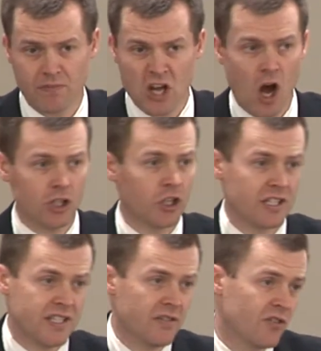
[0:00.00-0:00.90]
They all
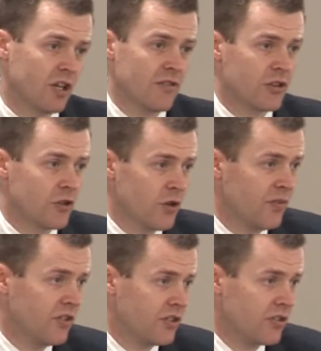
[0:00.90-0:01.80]
look different on the
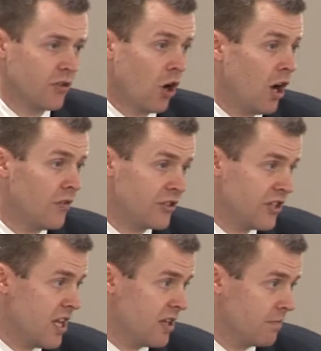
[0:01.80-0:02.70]
surface. They're all the
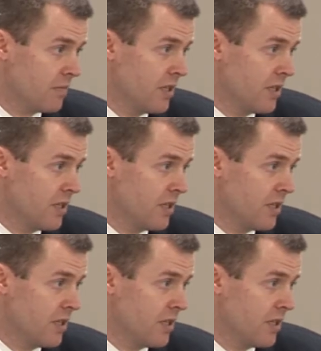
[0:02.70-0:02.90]
same.